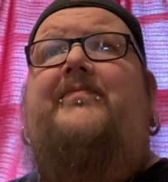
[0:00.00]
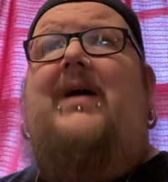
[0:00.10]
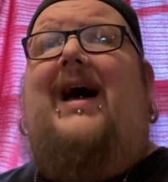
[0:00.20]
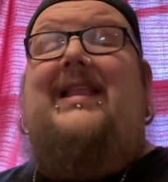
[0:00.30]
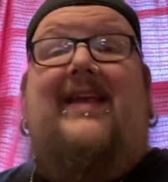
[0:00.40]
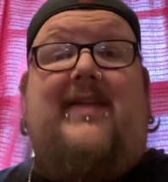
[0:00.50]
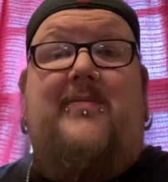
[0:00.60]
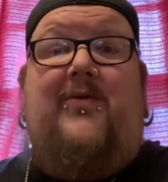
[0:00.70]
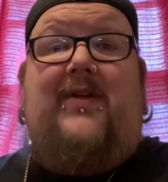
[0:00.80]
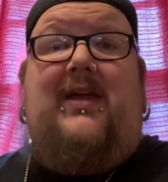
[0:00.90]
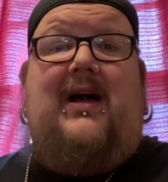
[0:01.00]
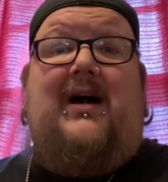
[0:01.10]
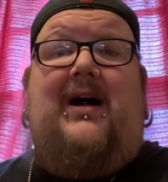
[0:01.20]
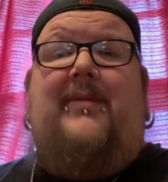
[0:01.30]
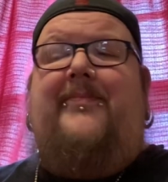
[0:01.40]
like that movie.
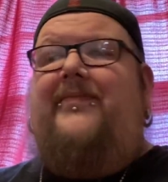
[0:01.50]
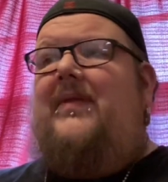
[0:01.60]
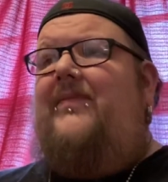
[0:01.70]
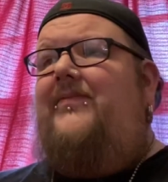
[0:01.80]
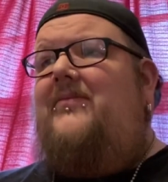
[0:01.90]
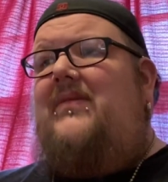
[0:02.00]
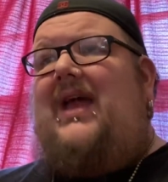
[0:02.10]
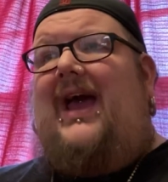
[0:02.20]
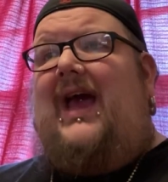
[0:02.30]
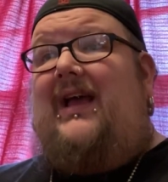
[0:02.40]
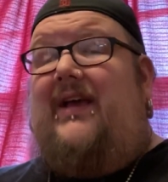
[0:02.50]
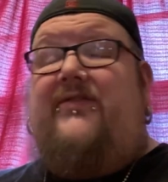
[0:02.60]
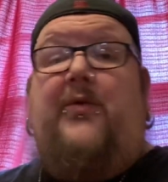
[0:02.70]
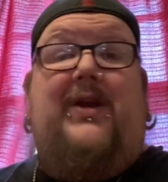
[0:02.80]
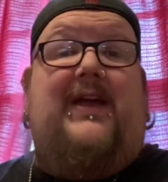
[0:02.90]
I
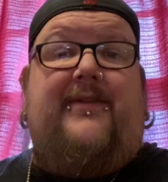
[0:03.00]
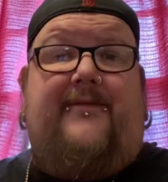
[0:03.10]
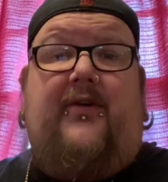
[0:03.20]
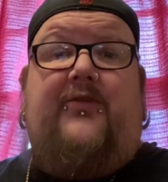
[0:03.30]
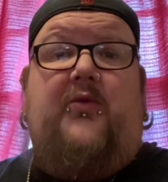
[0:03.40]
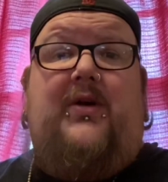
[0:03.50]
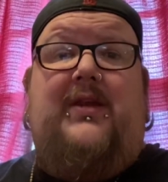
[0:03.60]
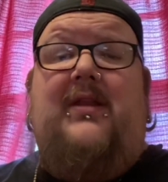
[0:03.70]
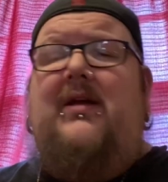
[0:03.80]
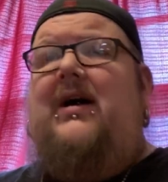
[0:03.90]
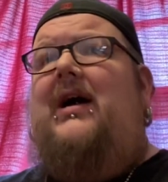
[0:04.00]
still want to get the first one.